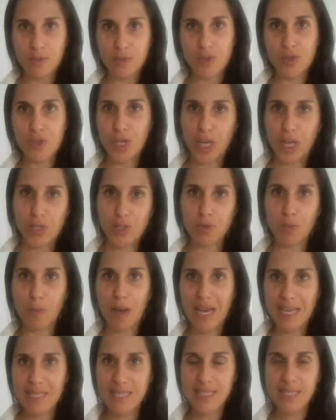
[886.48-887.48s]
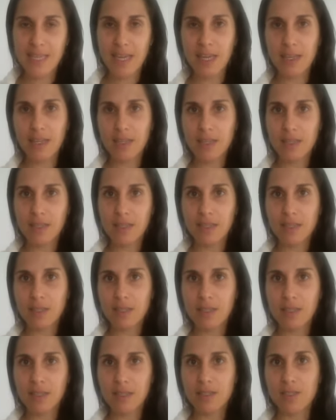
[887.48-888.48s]
Change your mindset,
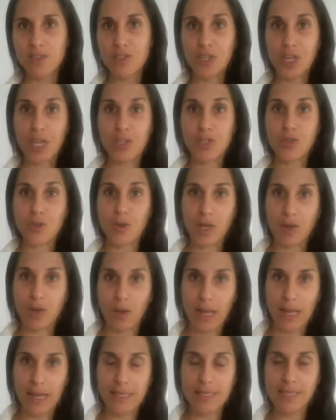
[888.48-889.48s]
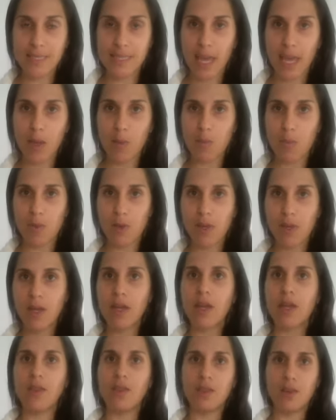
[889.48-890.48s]
change your inner landscape,
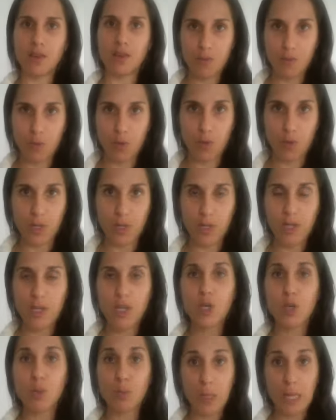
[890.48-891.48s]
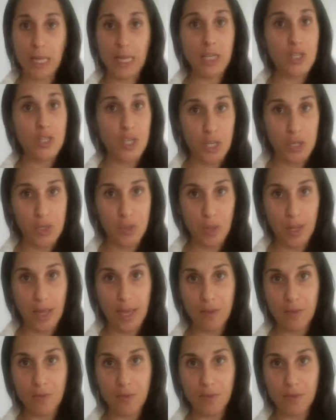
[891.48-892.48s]
and therefore completely change your
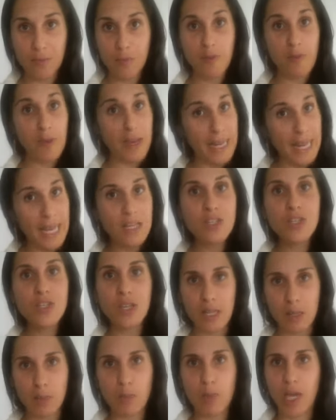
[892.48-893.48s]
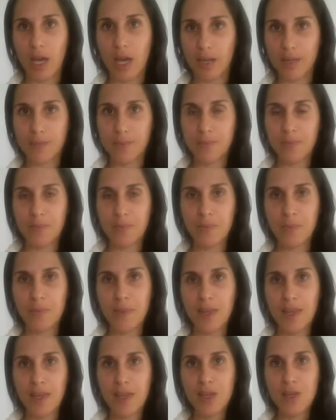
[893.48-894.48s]
life, financially and beyond.
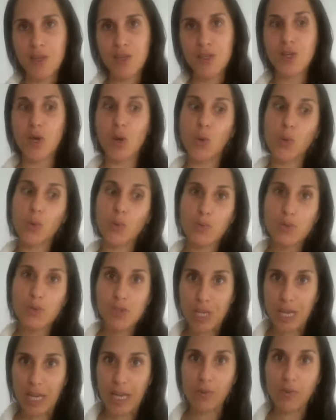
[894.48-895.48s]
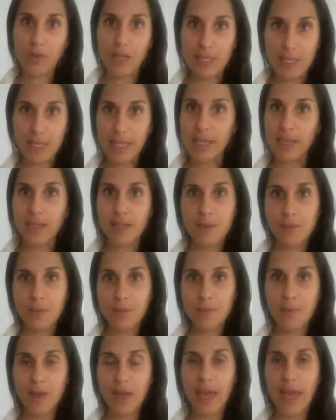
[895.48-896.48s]
So check out the link.
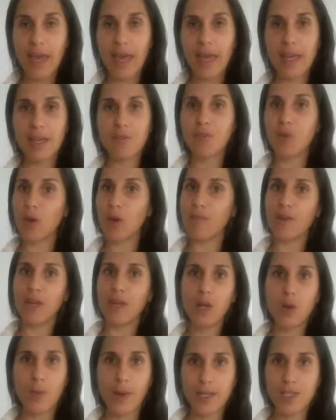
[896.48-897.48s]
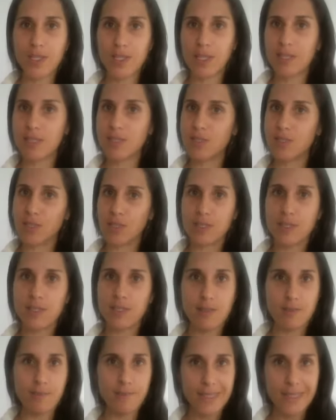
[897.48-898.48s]
And if you have any questions,
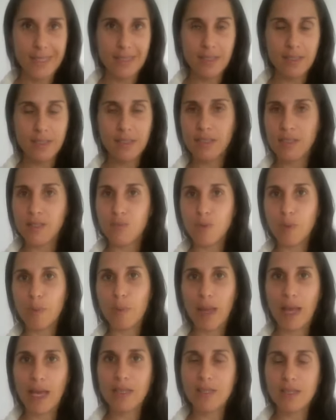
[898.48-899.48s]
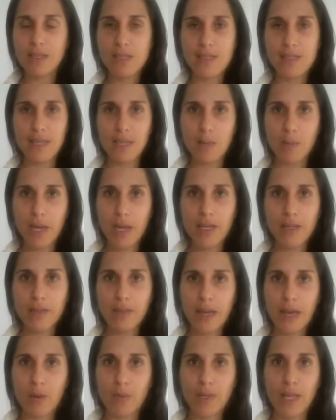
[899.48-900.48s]
just reply to this email.
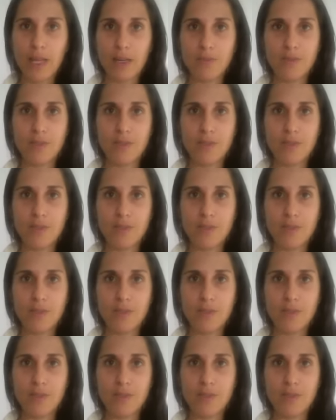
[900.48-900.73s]
I would love